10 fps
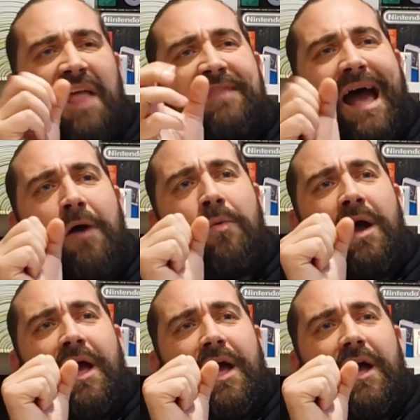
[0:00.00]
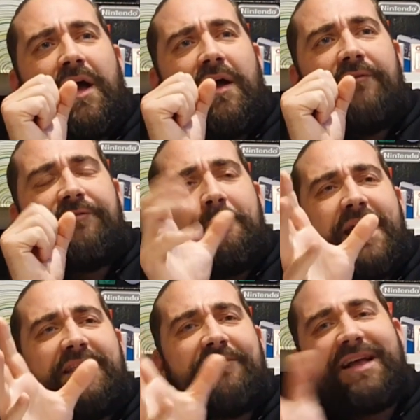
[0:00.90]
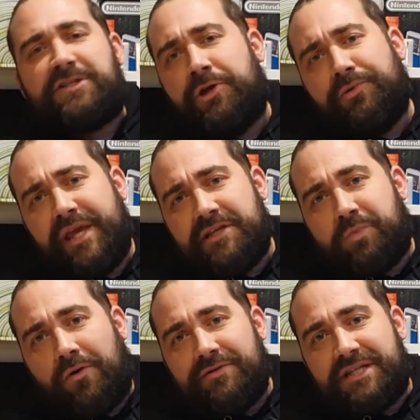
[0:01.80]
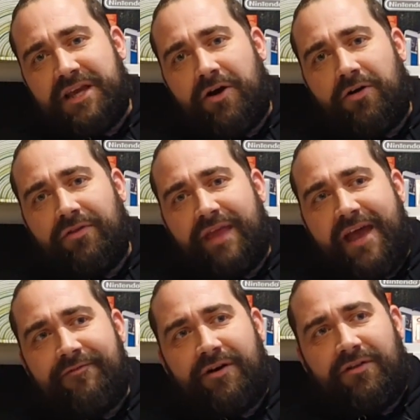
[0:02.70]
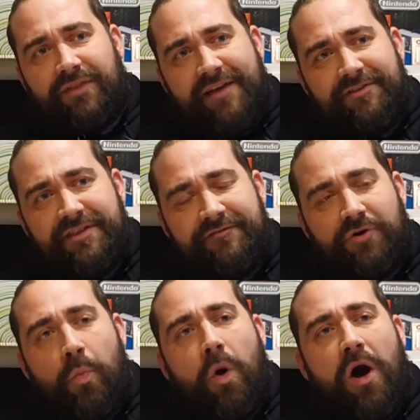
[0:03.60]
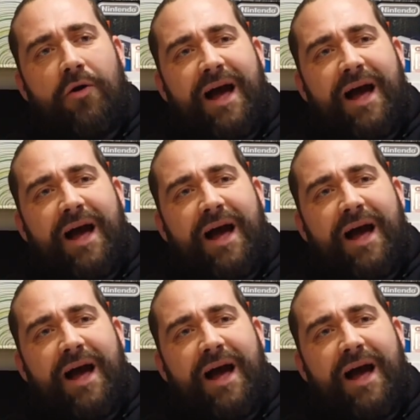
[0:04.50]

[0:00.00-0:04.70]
Now, for me, they've had 2 years warranty on everything for a while,